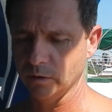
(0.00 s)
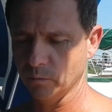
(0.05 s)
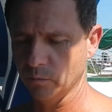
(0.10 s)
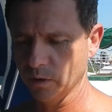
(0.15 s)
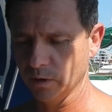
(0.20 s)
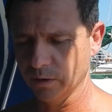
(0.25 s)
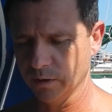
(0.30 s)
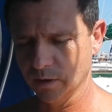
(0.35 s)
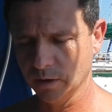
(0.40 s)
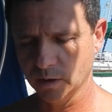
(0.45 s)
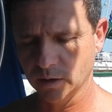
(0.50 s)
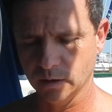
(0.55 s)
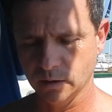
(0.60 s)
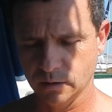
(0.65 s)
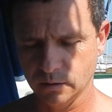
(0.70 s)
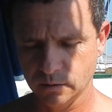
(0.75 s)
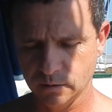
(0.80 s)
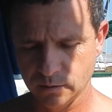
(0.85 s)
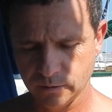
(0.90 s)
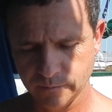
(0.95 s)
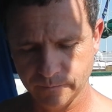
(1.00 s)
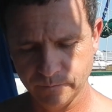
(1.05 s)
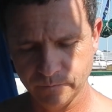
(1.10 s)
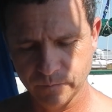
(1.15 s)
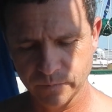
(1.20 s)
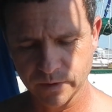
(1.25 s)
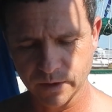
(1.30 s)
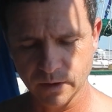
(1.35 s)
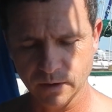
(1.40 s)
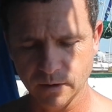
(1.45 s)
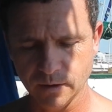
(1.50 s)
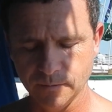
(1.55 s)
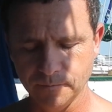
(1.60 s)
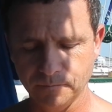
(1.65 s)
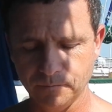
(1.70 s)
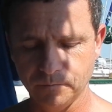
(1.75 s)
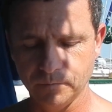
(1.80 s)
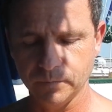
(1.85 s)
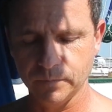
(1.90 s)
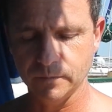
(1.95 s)
whatnot. Um,
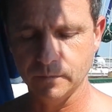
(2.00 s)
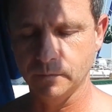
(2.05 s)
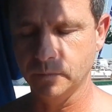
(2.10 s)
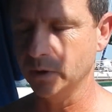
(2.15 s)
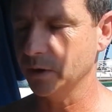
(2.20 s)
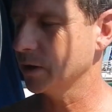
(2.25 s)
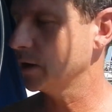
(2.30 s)
but it